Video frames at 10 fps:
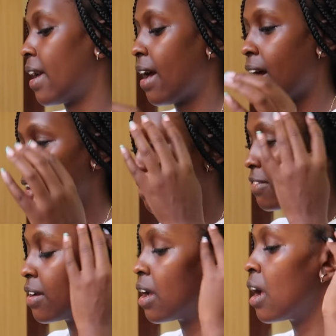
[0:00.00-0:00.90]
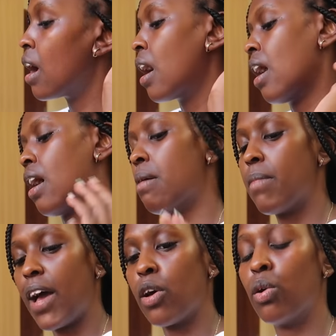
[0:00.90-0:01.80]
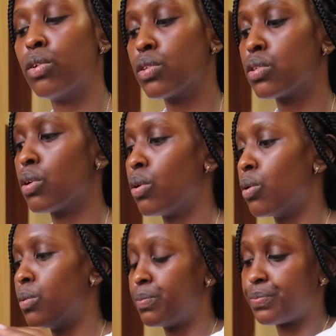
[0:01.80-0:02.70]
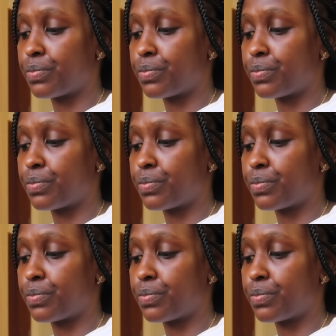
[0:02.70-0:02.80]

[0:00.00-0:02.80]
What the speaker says: have. I also